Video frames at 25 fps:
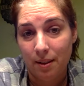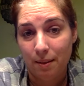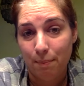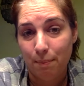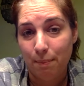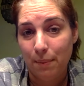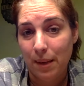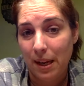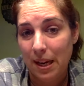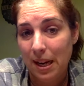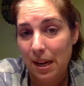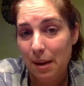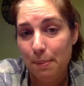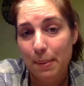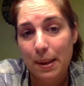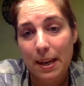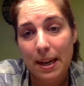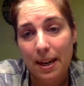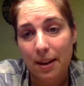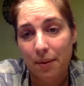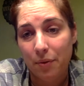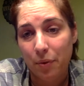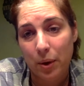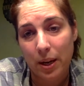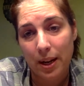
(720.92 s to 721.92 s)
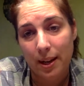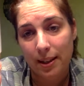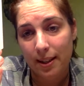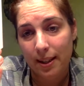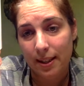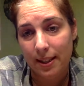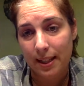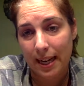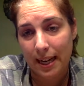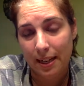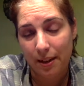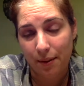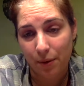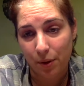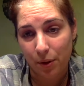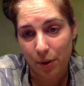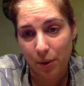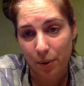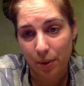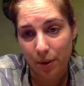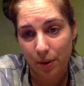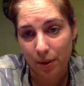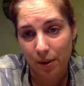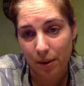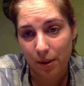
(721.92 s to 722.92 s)
Maybe if we had the 10 of
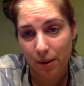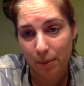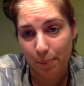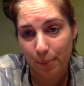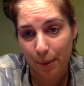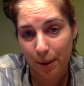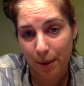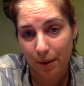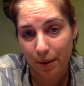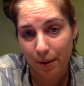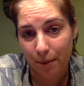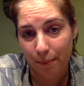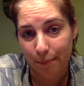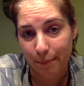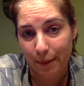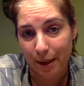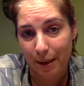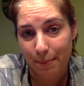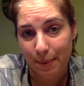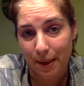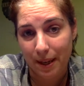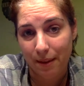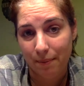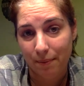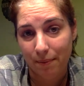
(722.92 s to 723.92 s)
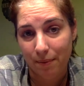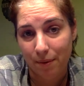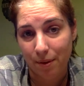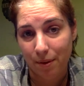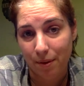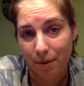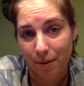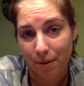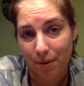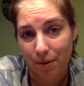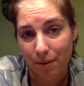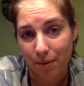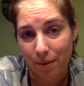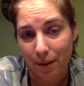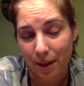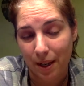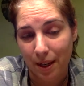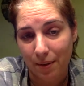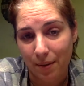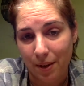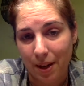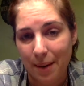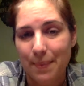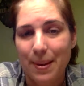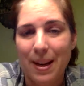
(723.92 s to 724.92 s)
Swords as bird, maybe 3
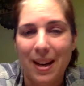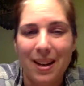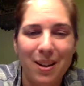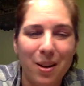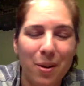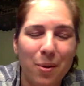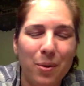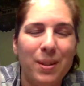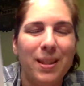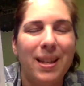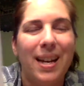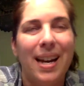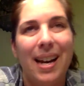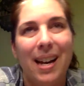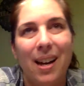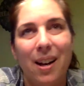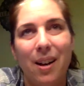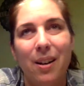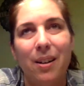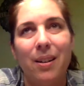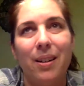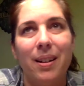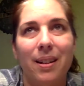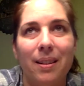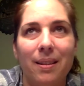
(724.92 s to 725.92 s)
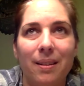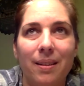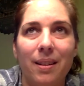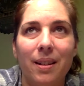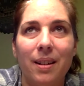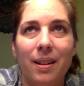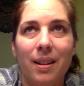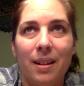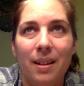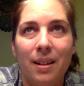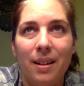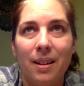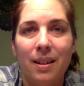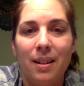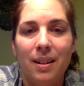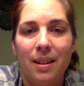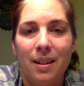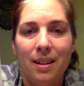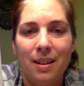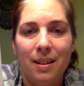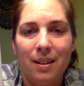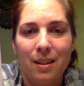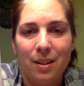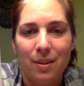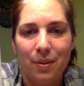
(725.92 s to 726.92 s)
of... I mean, I know it's air, and
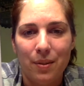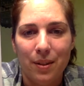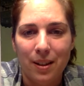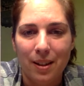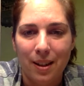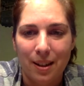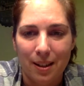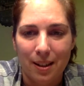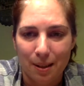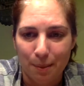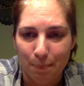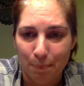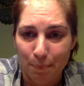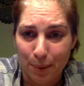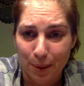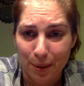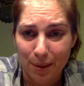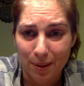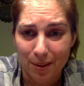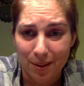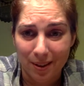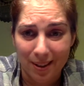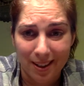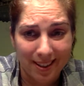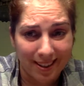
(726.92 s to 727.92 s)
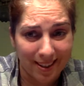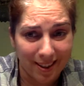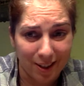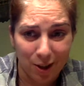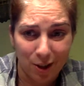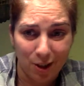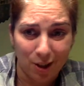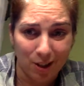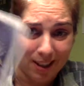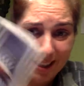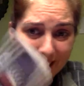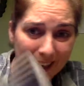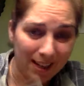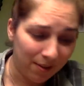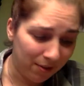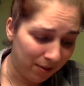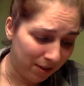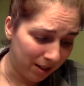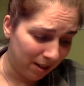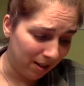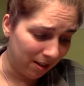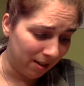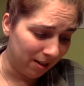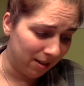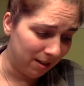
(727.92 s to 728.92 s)
I just feel like the birds are getting the shaft
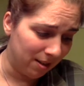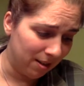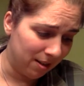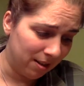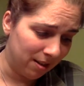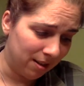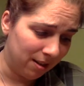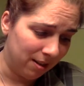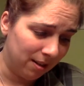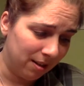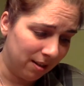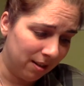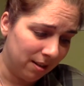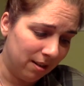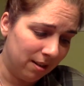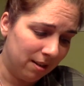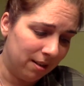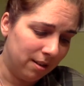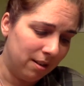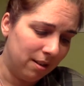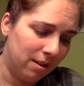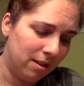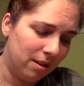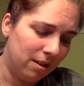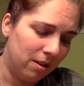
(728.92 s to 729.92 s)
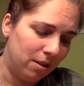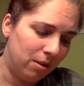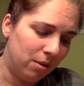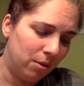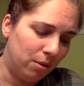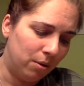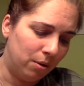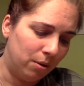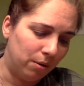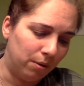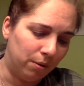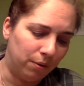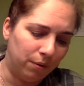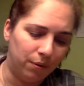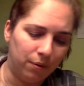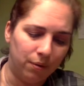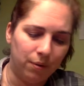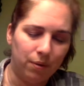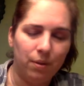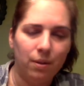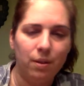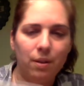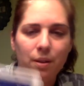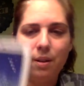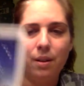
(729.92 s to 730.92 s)
here. Oof,
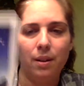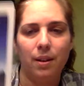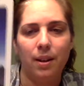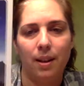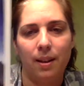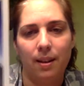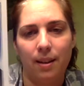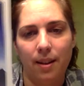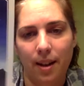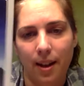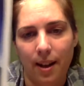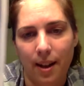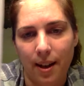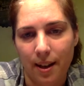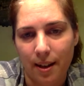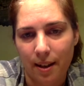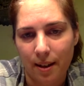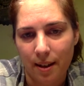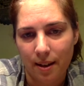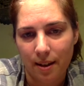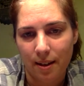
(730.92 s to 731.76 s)
look at that.